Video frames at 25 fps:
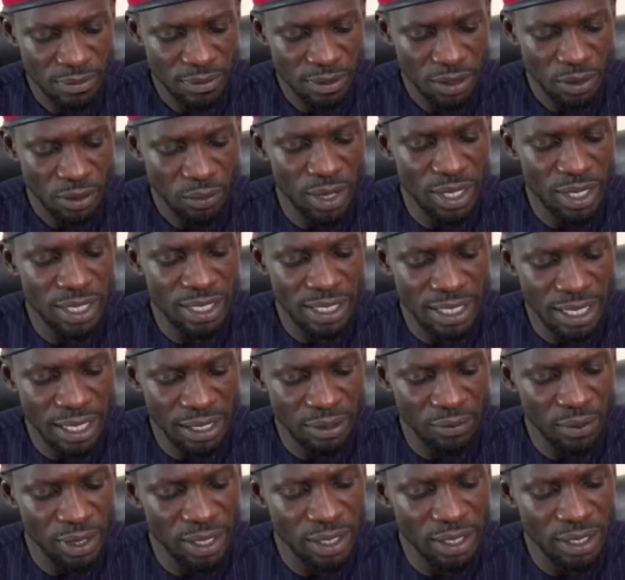when,
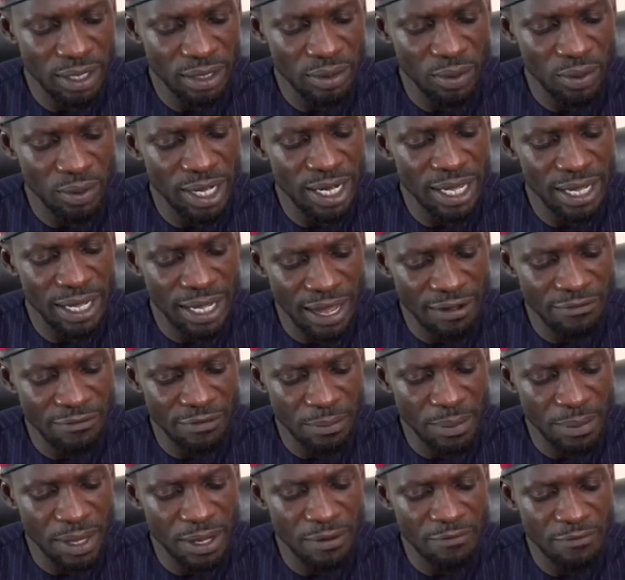when, when a
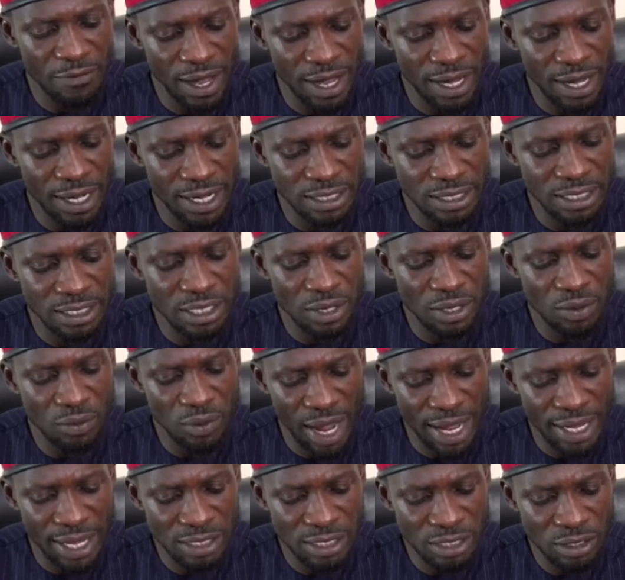government violates the
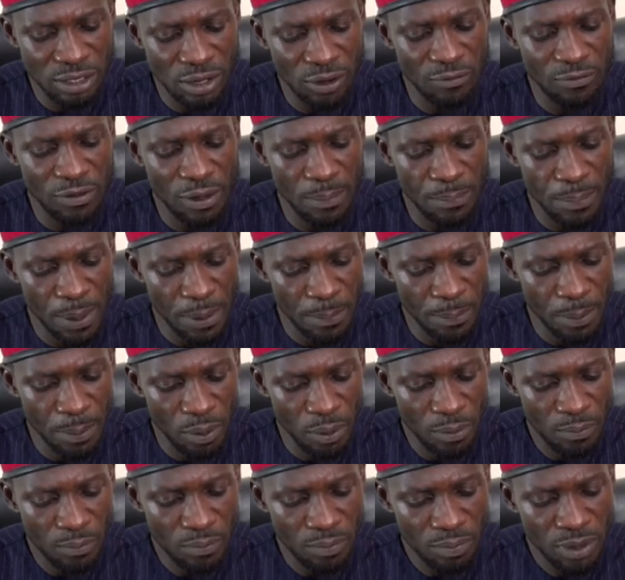rights of the
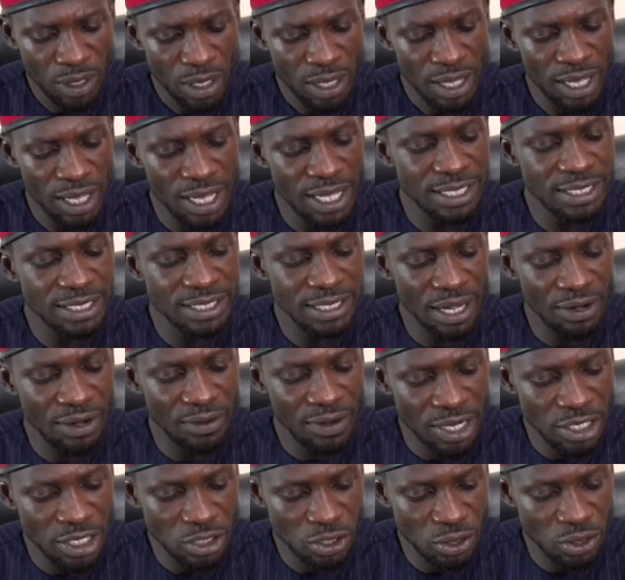people,
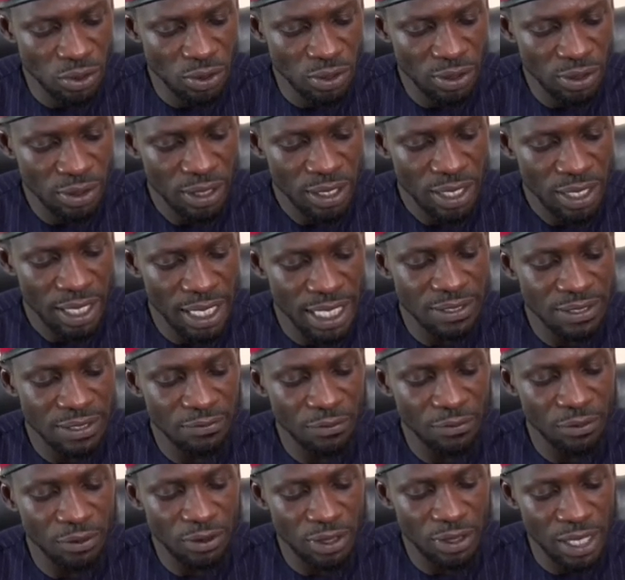insurrection is
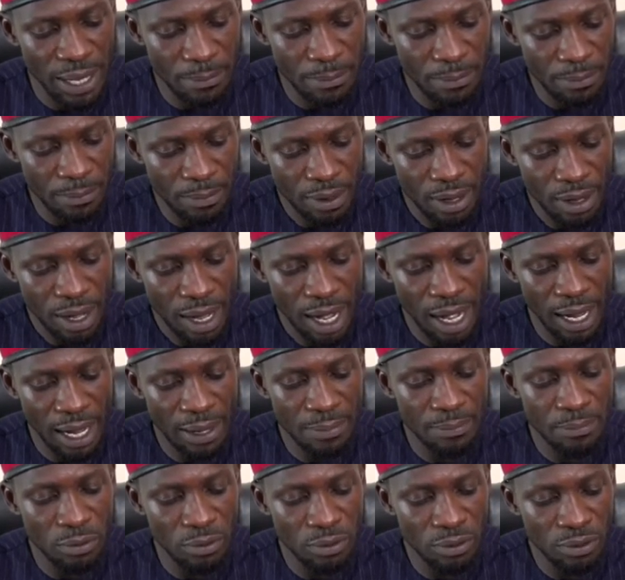for them
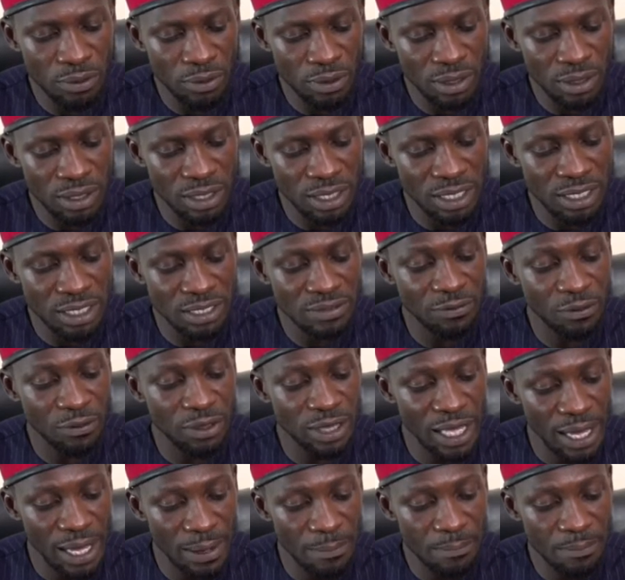and is for
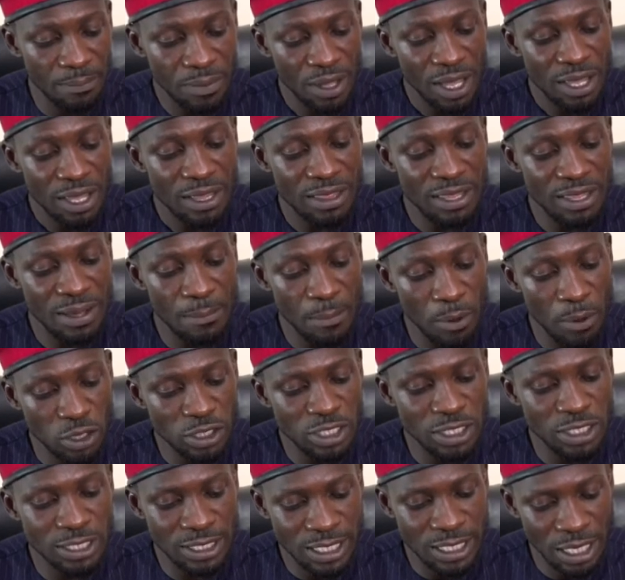them the
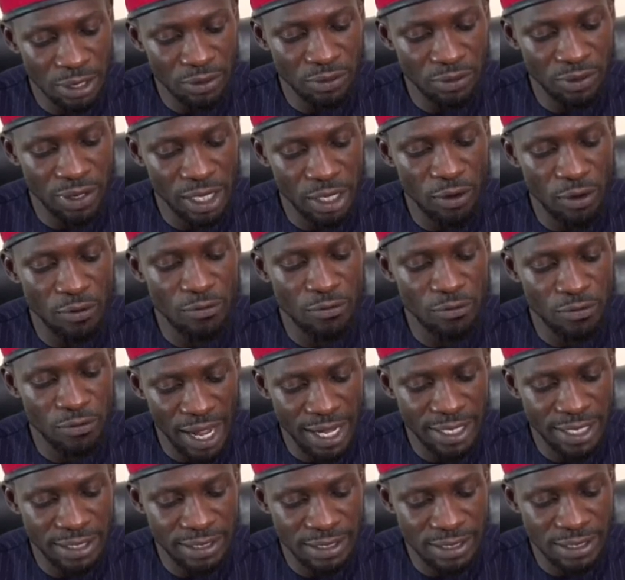most sacred of
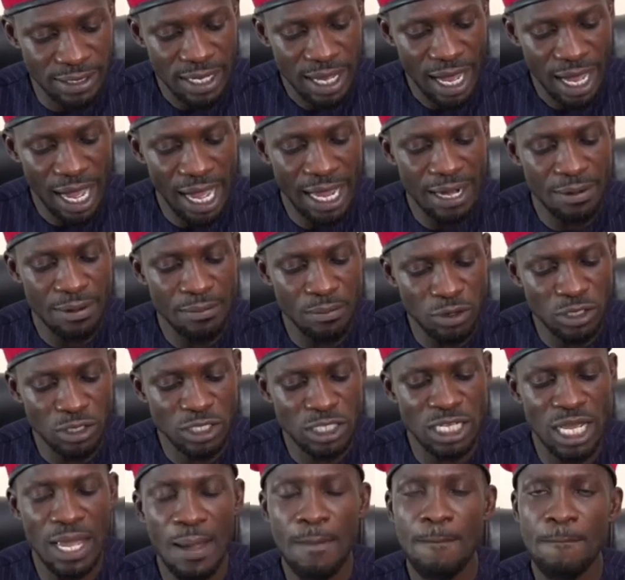rights and
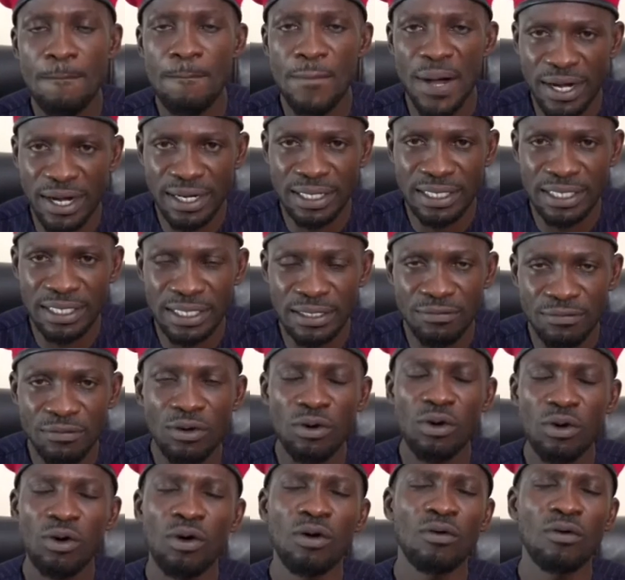most imperative
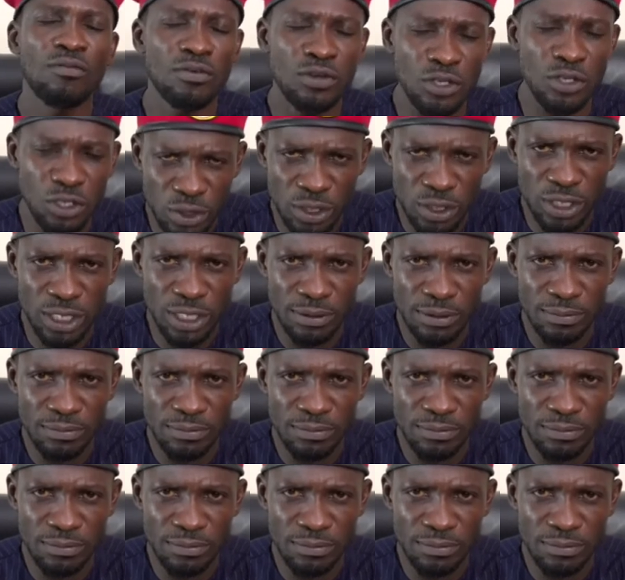of duty.